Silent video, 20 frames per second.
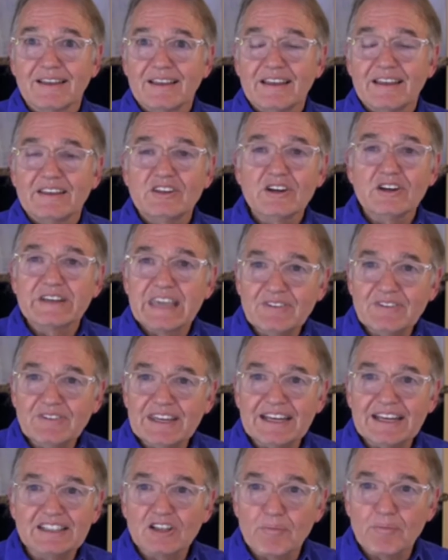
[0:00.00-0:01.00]
Your giving
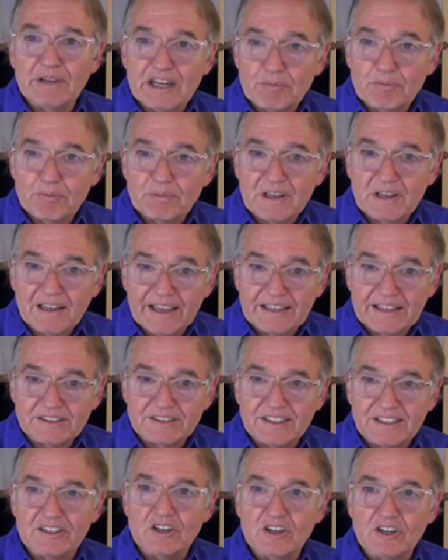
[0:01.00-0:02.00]
is all
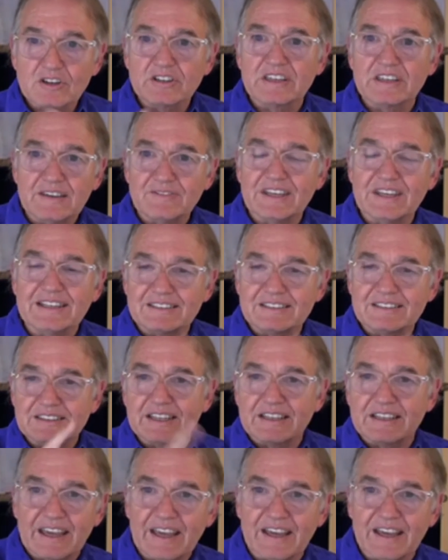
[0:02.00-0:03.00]
manipulation. You're giving to
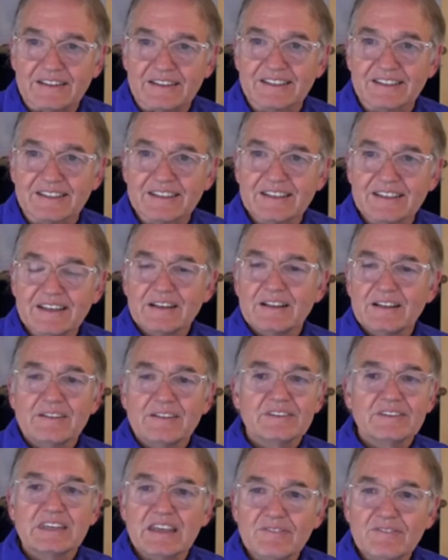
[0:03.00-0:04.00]
get.
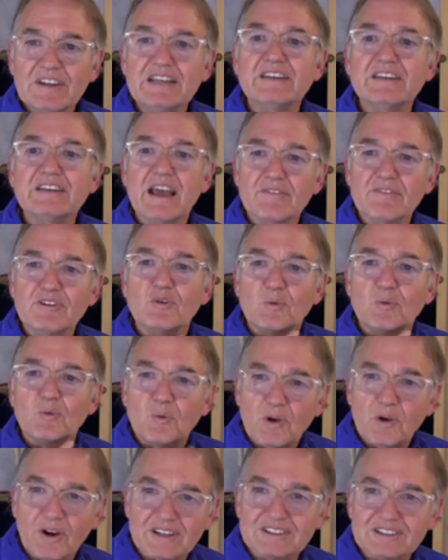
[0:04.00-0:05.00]
Giving never
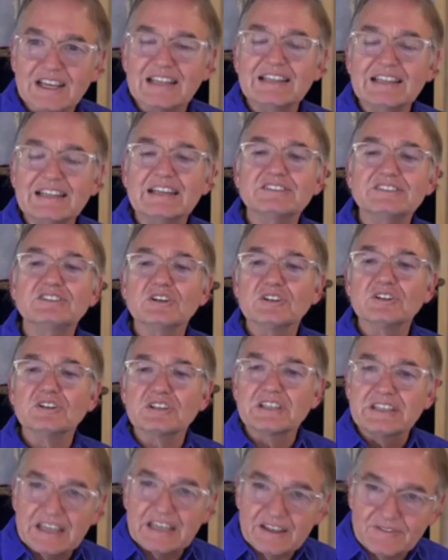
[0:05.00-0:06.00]
works unless you're
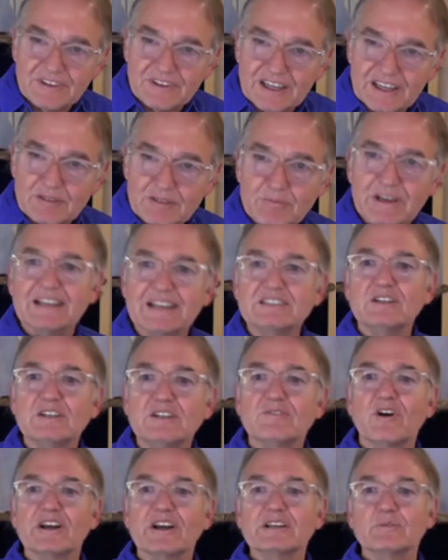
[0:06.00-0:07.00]
giving because you've
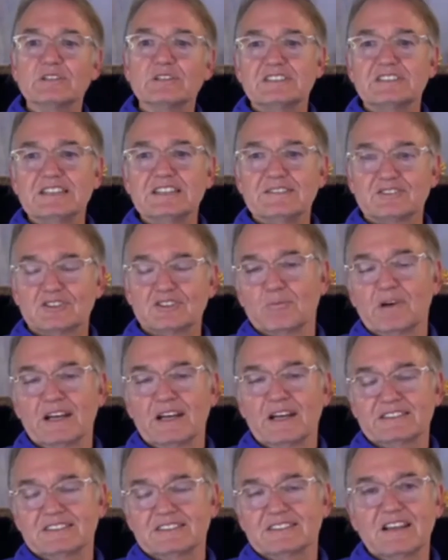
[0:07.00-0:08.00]
already received so
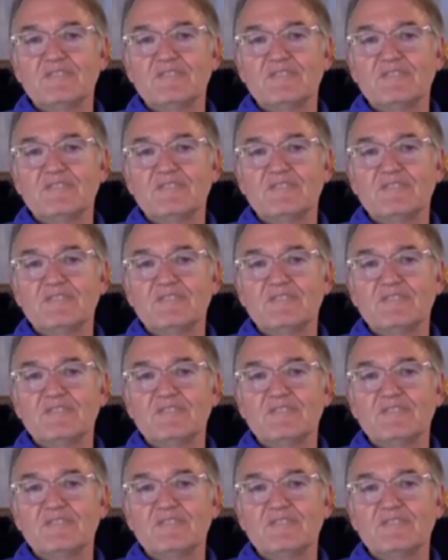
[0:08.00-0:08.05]
much.